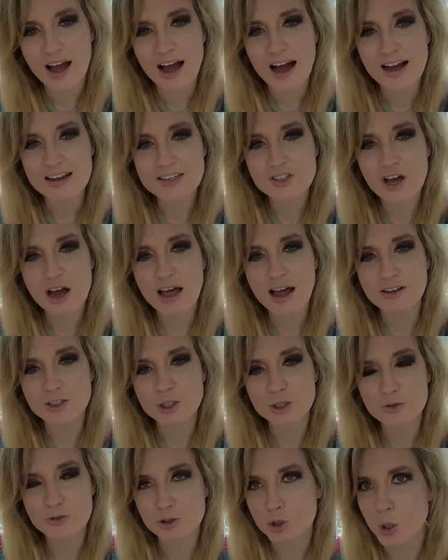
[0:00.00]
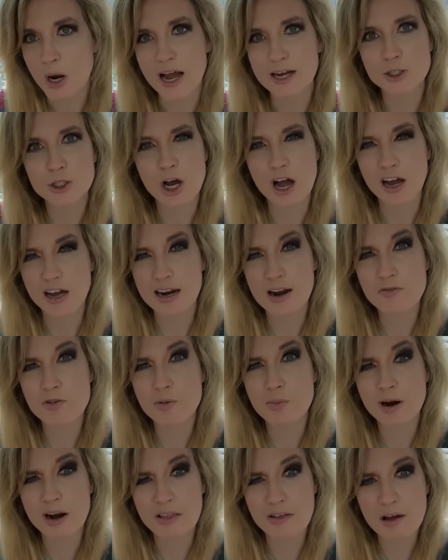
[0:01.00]
I saw how she was trash talking
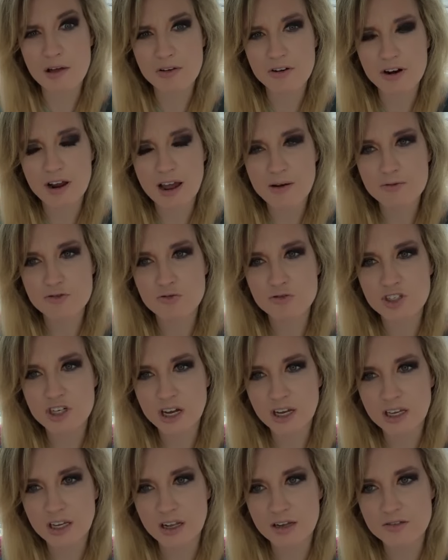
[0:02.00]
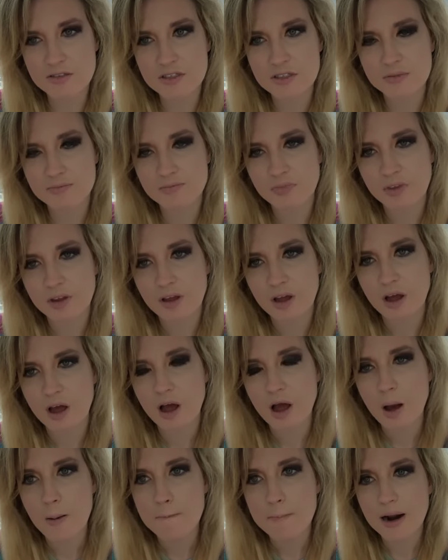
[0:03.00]
everybody the other day. It was ridiculous.
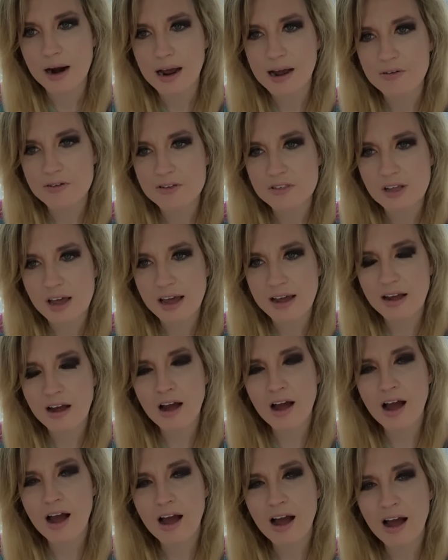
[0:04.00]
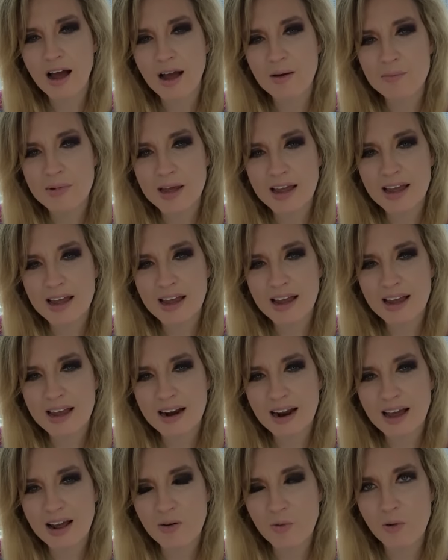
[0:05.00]
But I was like, ah, oh, man,
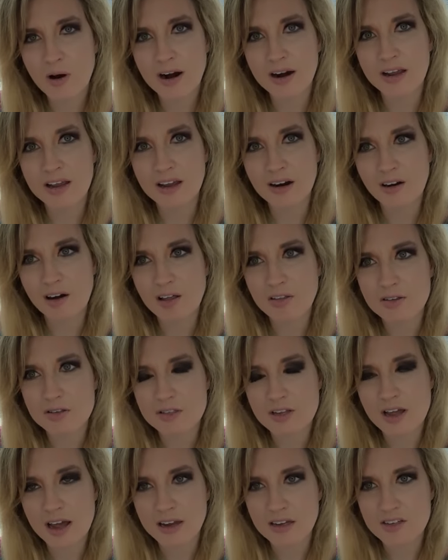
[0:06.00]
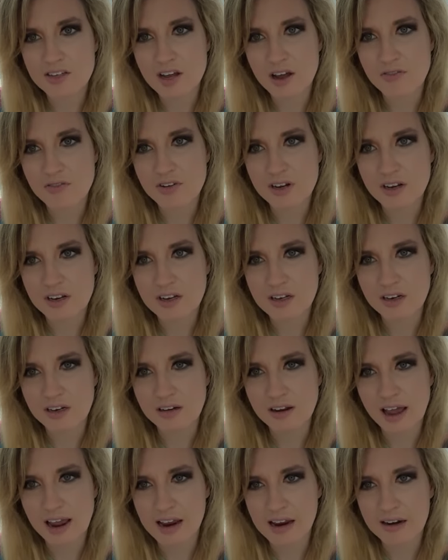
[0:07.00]
I don't want to hear all this negativity
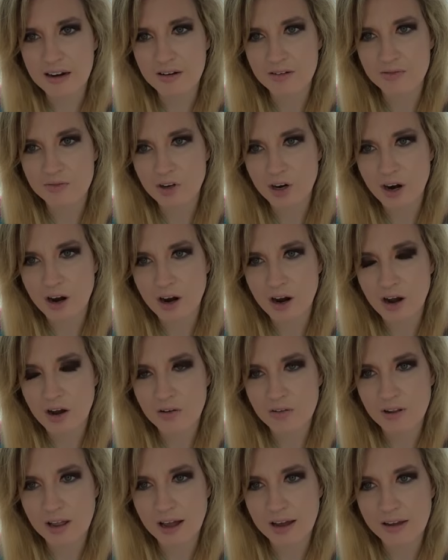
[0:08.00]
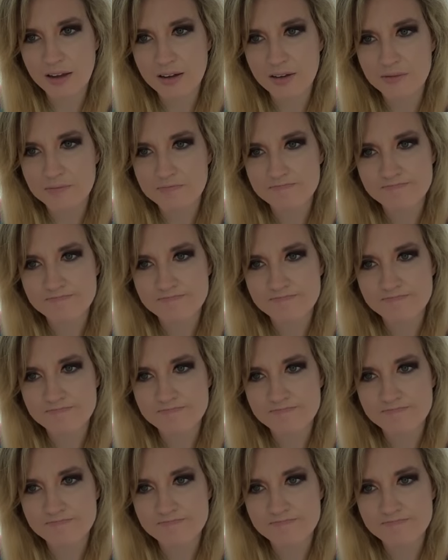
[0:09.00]
and hate, you know, like,